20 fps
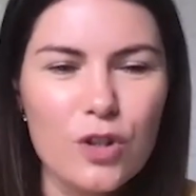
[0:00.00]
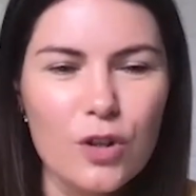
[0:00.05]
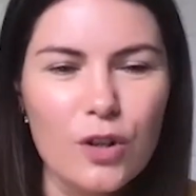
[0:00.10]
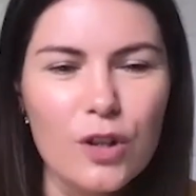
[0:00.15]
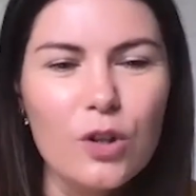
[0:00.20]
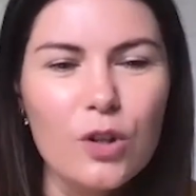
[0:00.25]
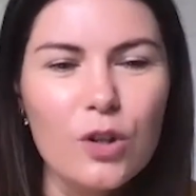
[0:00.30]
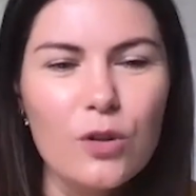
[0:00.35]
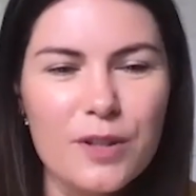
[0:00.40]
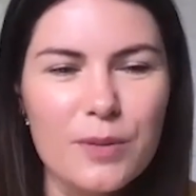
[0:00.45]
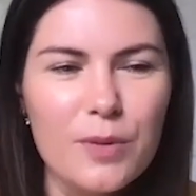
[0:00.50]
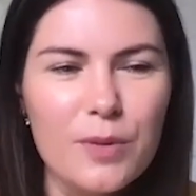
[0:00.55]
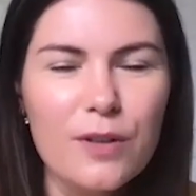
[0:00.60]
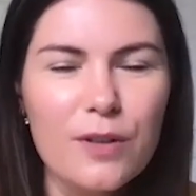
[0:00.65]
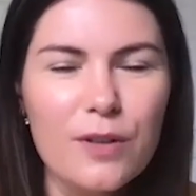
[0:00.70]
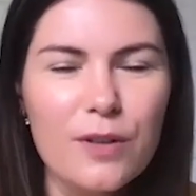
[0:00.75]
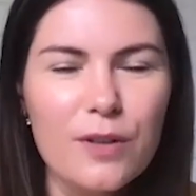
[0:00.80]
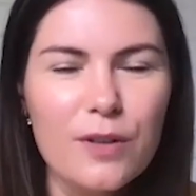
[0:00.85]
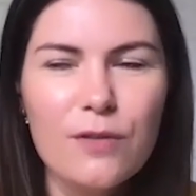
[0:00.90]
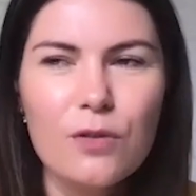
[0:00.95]
So it looks
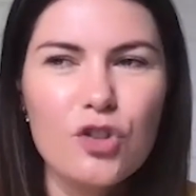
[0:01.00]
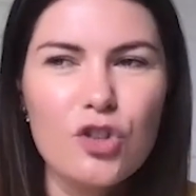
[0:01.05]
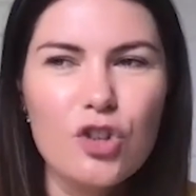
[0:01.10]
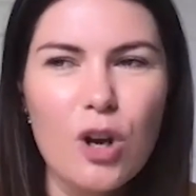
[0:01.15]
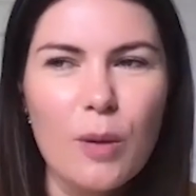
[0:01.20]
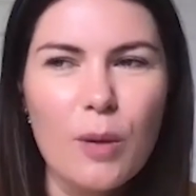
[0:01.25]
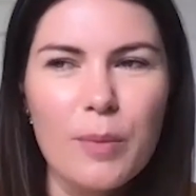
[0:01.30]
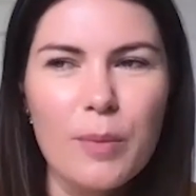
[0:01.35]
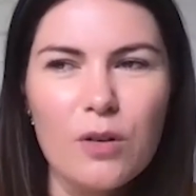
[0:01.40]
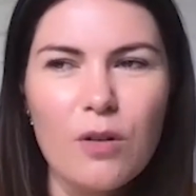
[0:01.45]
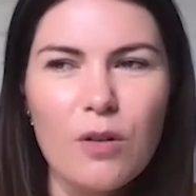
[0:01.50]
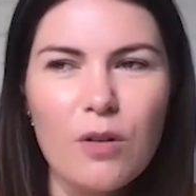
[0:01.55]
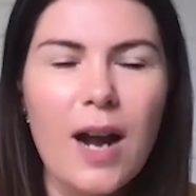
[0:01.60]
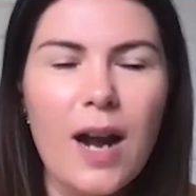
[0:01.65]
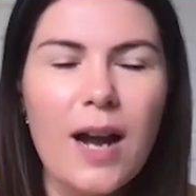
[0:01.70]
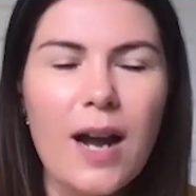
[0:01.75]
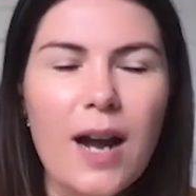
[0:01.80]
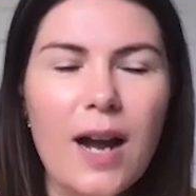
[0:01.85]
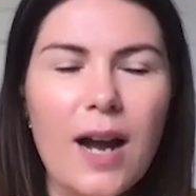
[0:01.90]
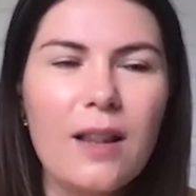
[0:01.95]
beautiful, tropical
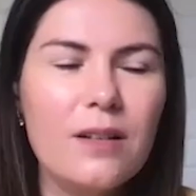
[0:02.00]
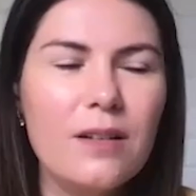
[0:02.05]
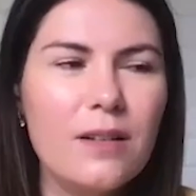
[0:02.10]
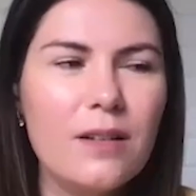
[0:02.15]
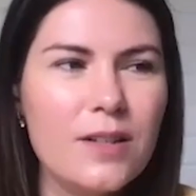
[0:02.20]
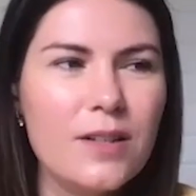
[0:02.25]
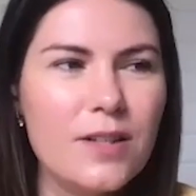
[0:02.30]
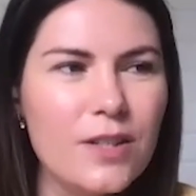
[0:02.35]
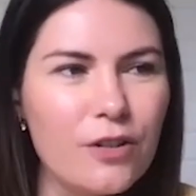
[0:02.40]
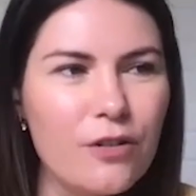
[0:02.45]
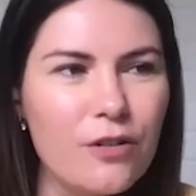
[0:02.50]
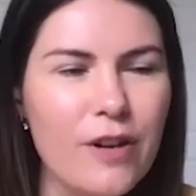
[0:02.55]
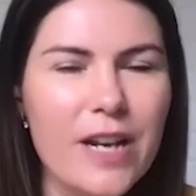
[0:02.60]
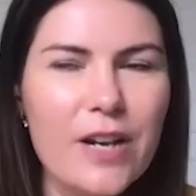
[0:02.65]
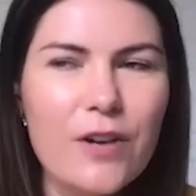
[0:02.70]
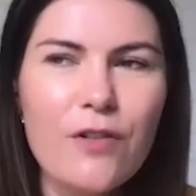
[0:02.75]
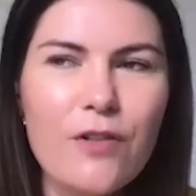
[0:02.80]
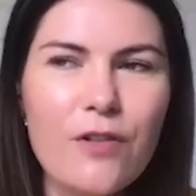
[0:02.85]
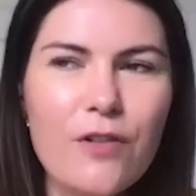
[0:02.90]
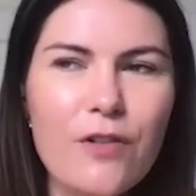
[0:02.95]
island, lots of
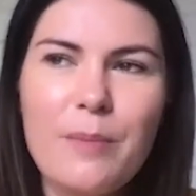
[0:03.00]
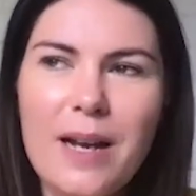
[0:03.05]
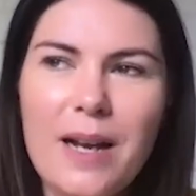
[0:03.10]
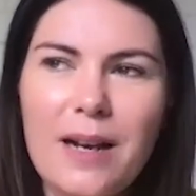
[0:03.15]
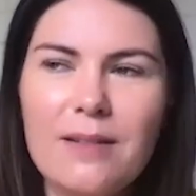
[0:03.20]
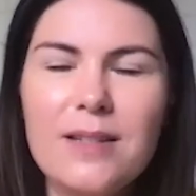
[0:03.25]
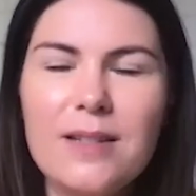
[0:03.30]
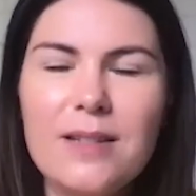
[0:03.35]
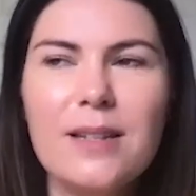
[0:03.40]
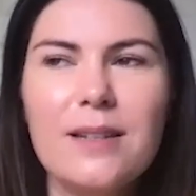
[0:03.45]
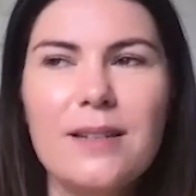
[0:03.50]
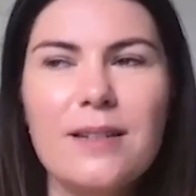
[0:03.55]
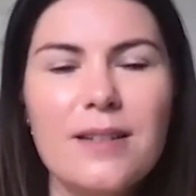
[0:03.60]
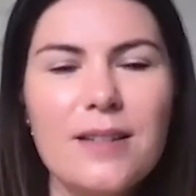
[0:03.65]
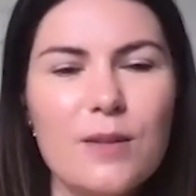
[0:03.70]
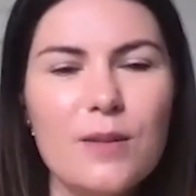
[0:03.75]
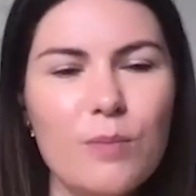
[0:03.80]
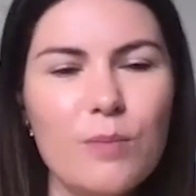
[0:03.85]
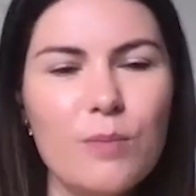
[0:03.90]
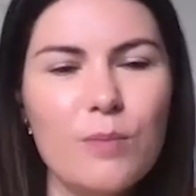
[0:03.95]
greenery,
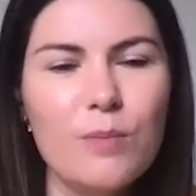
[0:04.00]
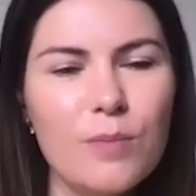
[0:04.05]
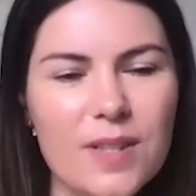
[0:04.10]
mountains,